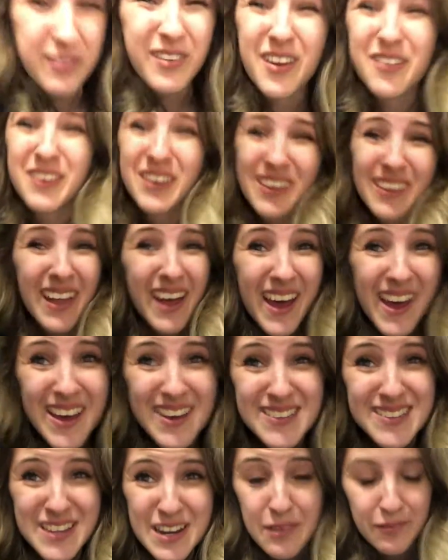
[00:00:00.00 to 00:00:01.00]
favorite
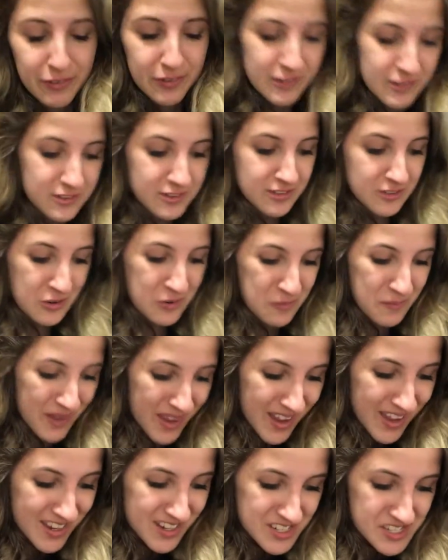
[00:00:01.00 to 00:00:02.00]
class and I've learned so
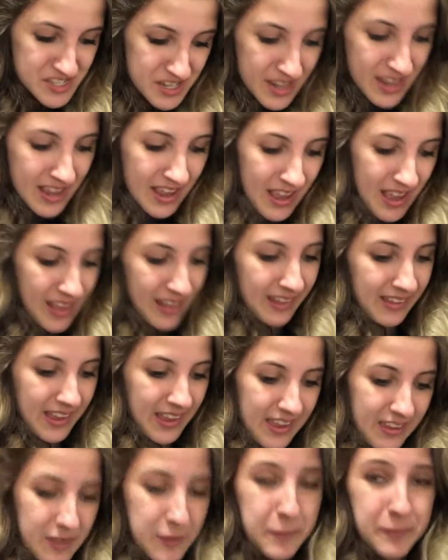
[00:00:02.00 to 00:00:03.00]
much.
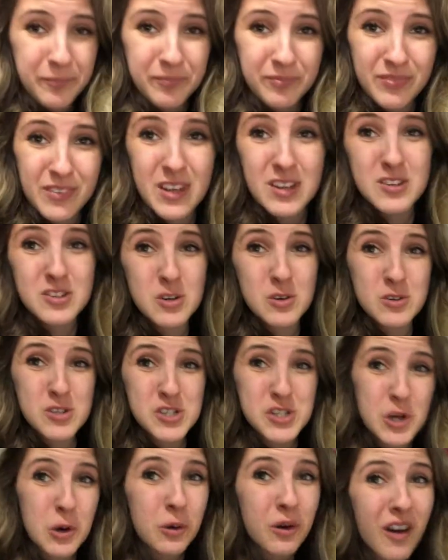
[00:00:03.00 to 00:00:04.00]
Like,
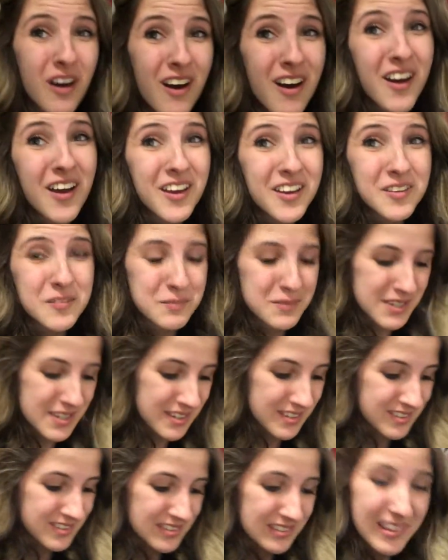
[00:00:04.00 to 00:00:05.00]
Toshokan
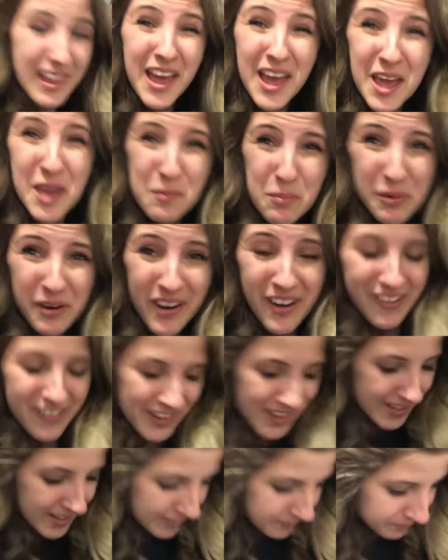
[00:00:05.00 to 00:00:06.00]
means library.